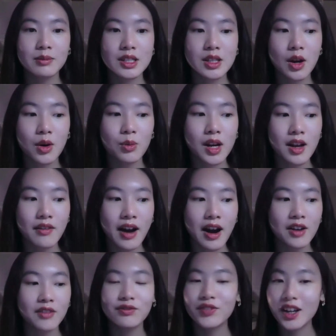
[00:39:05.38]
So one of
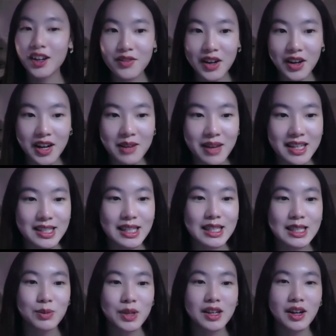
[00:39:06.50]
our very, very amazing
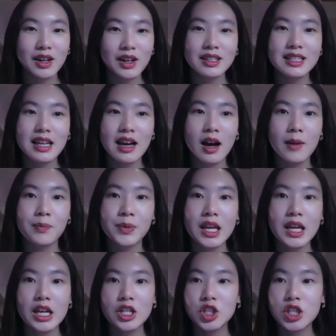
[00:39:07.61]
speakers,
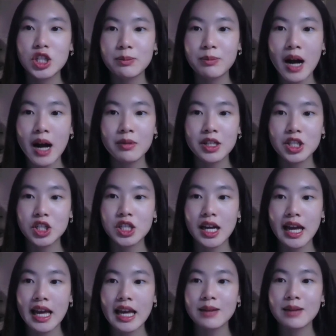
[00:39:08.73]
she published
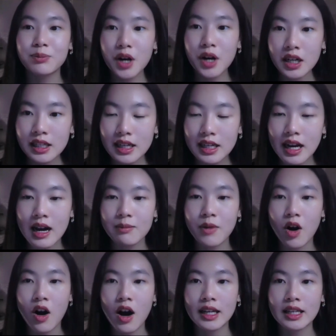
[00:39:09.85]
a a book
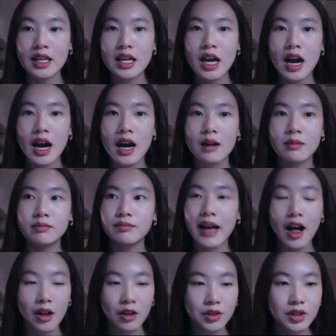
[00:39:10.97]
on
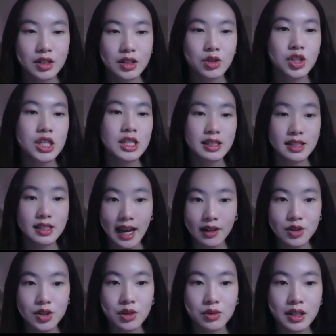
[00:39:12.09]
health. So she does
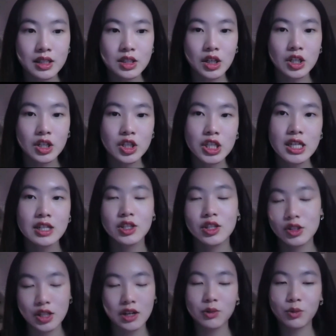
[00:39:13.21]
cancer research.
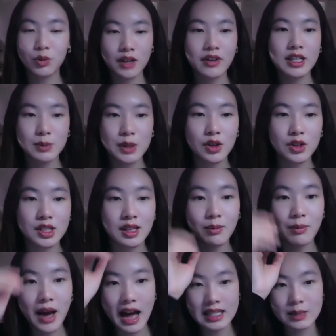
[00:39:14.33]
She's one of our speakers in the
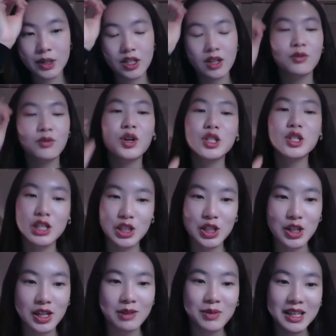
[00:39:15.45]
past, but unfortunately she
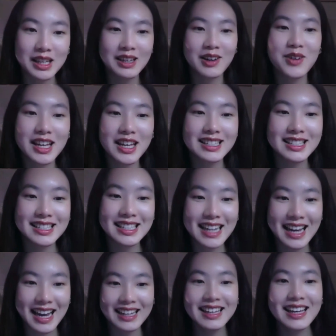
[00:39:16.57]
couldn't be here with us
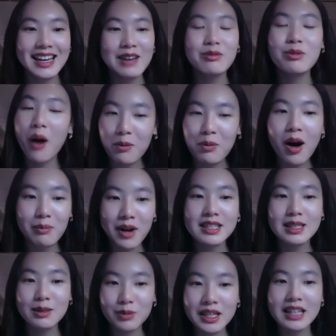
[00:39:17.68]
today, but
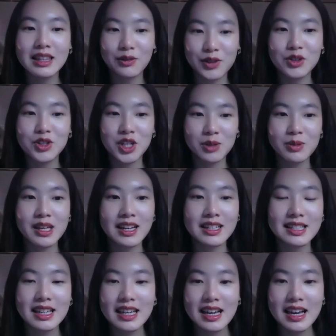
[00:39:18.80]
possibly in the future
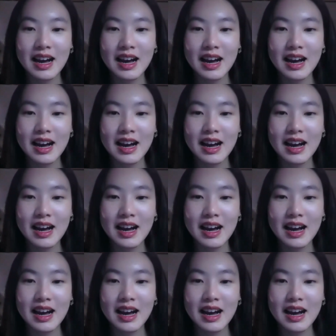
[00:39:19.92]
because